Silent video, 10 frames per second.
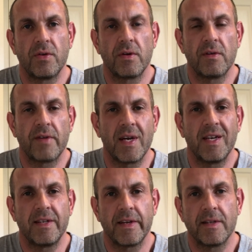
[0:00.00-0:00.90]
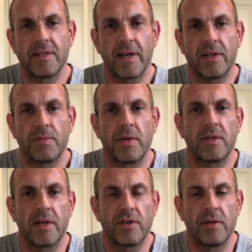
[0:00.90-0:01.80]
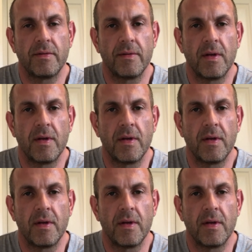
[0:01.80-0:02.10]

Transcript: total of 18 sets per session,